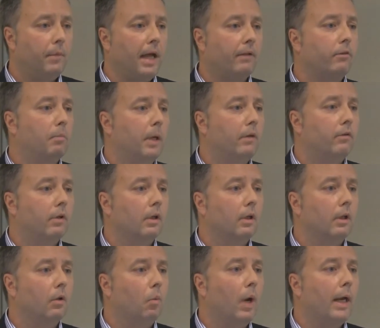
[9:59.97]
That's
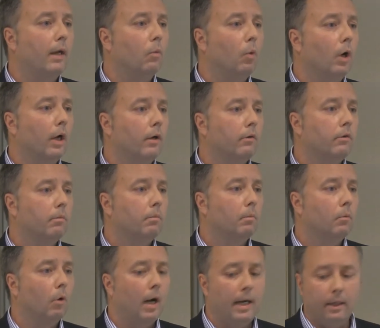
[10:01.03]
basically the way it works,
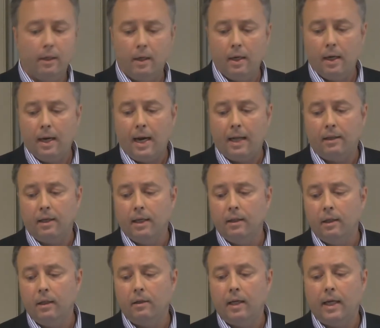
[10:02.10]
right? At the end of the